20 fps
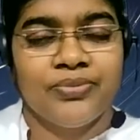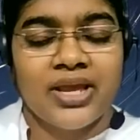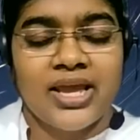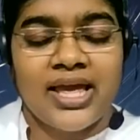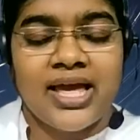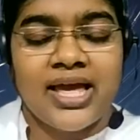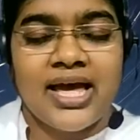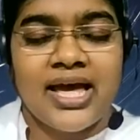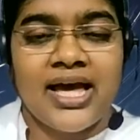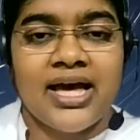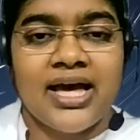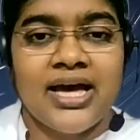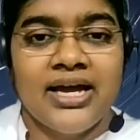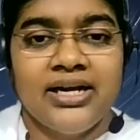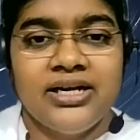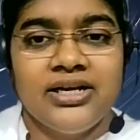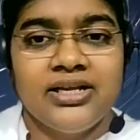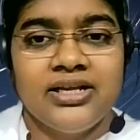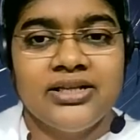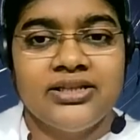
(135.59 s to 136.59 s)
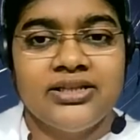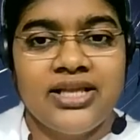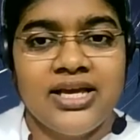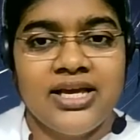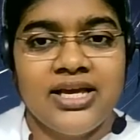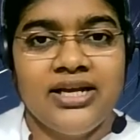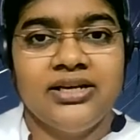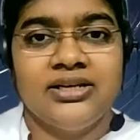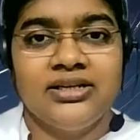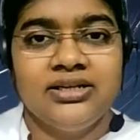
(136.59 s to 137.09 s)
and then
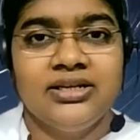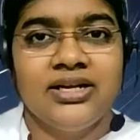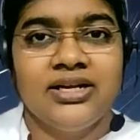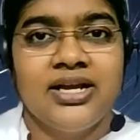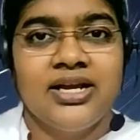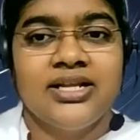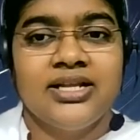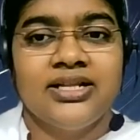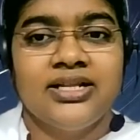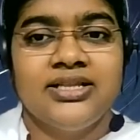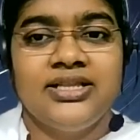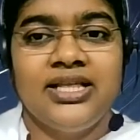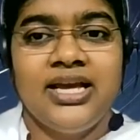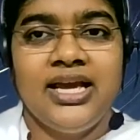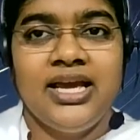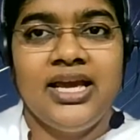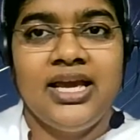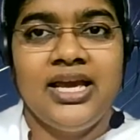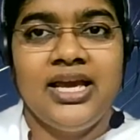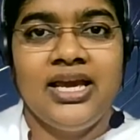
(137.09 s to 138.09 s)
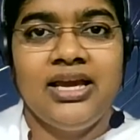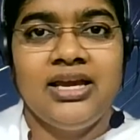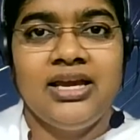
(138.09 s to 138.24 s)
they